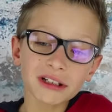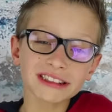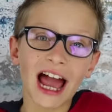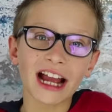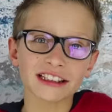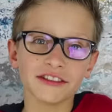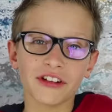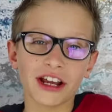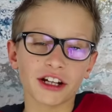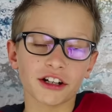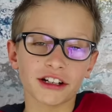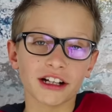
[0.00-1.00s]
was
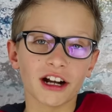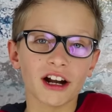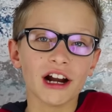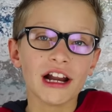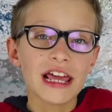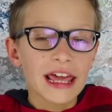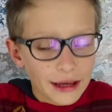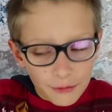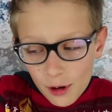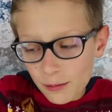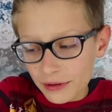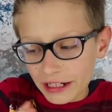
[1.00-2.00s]
activator here, it
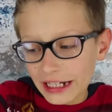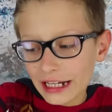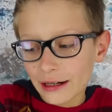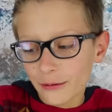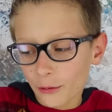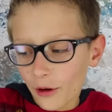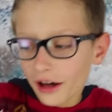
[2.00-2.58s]
would be in